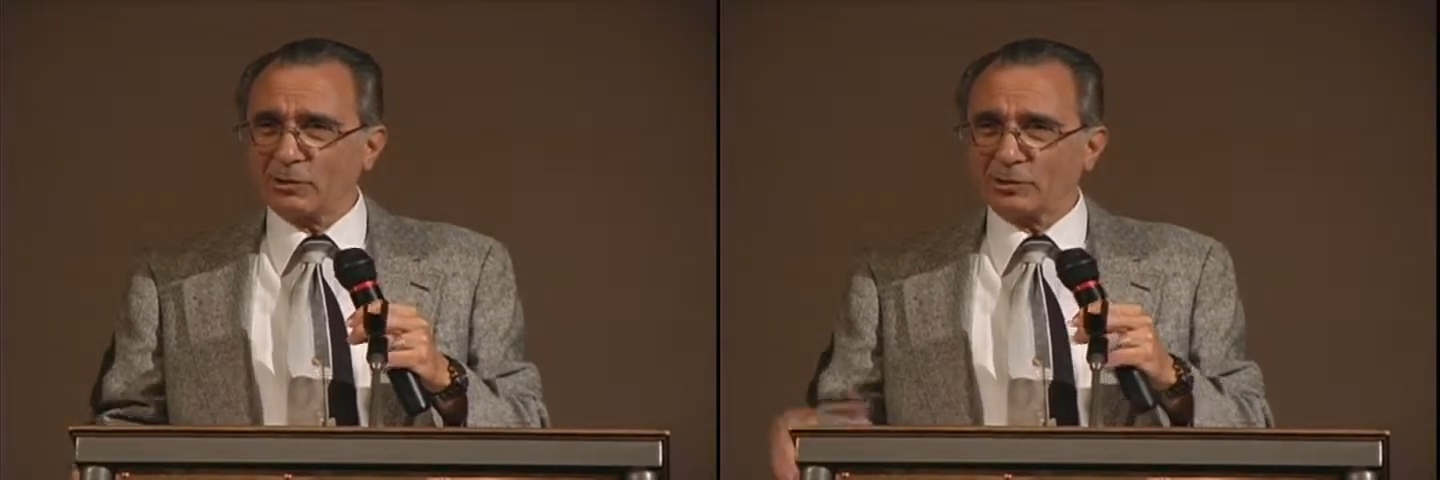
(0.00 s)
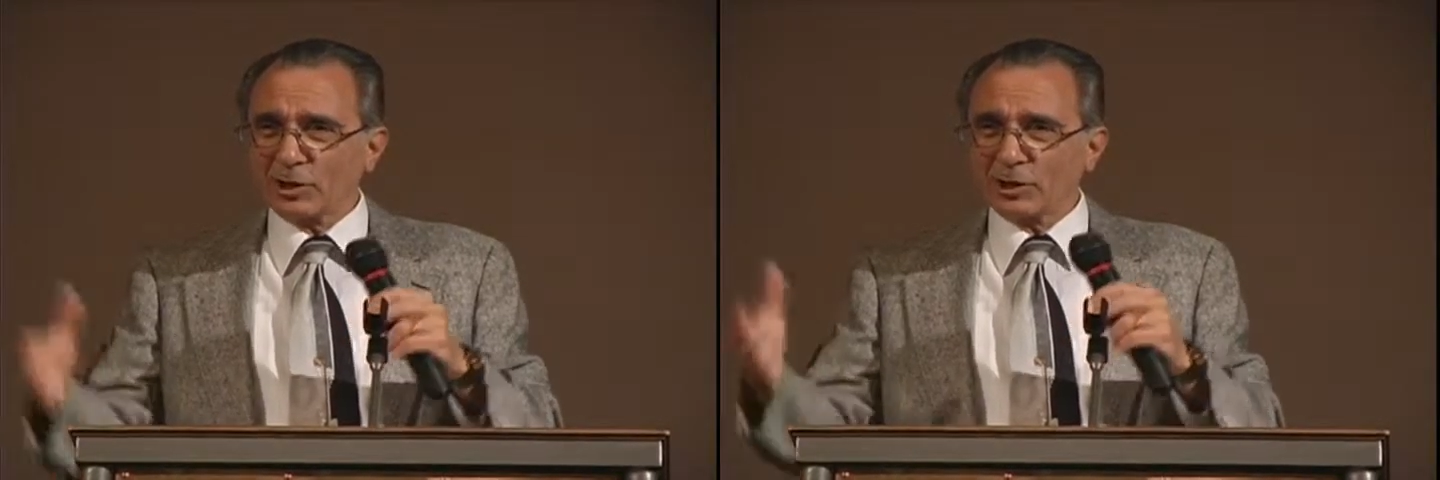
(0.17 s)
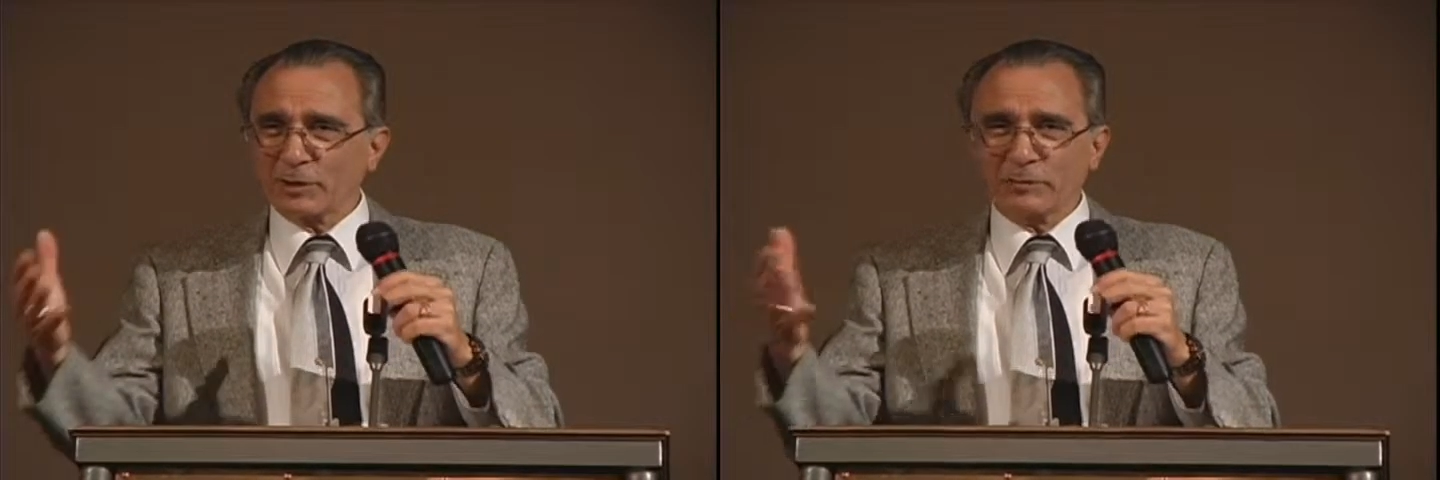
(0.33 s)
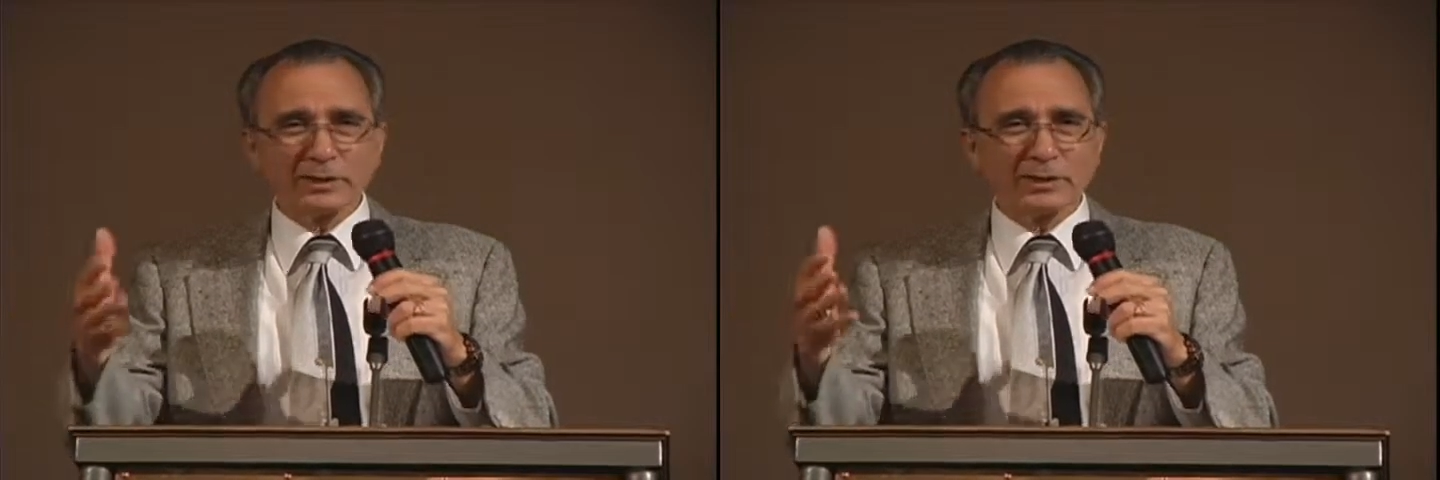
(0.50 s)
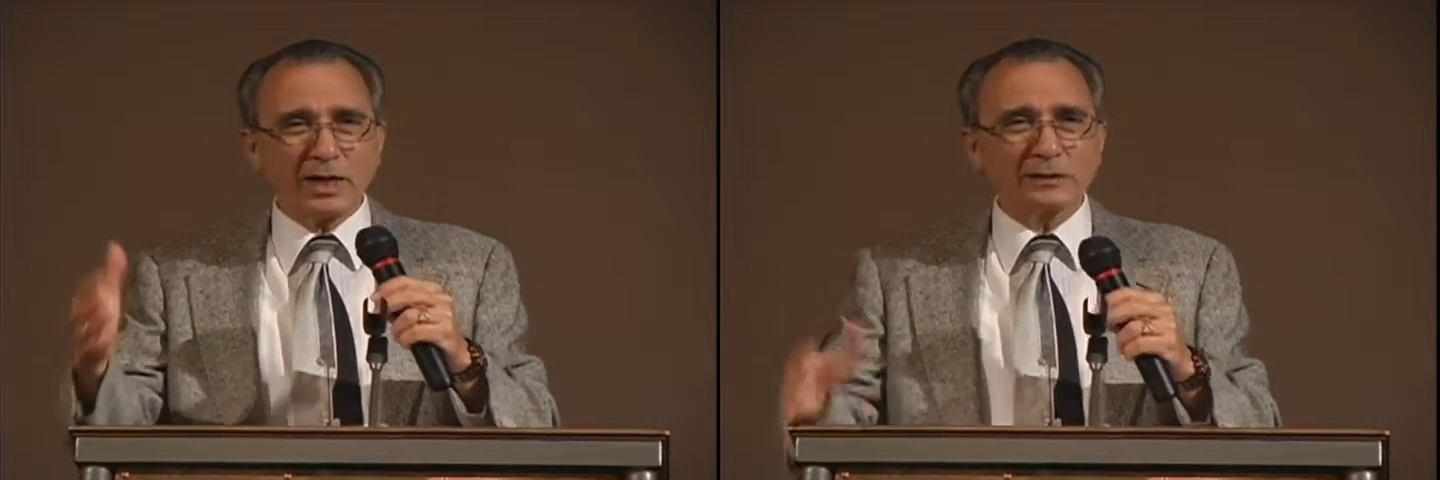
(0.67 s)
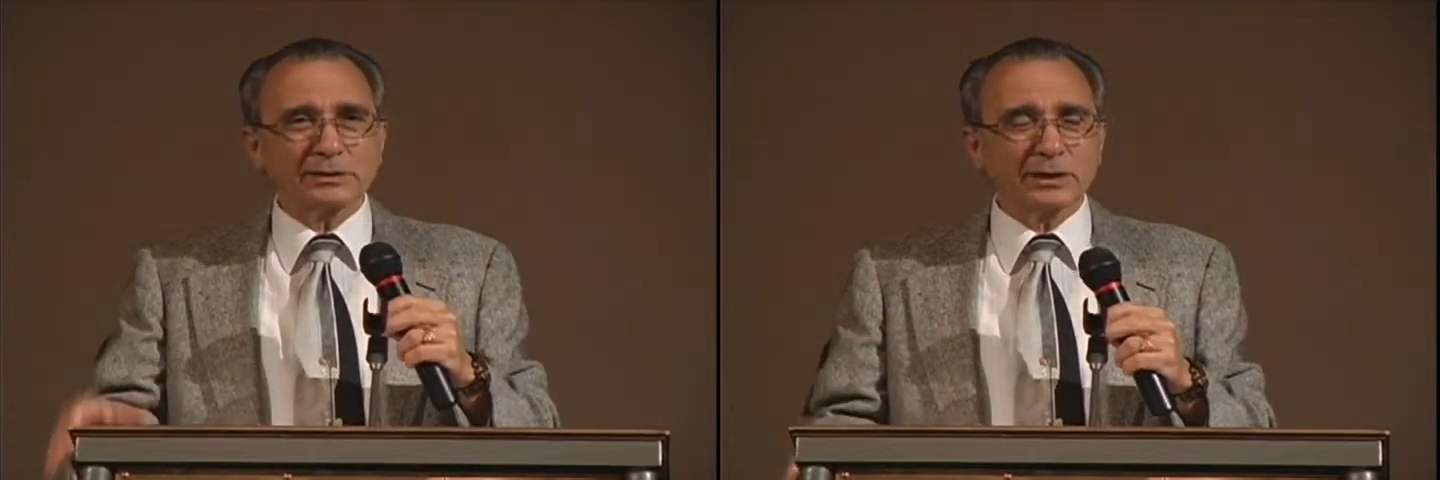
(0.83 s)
We're talking about God's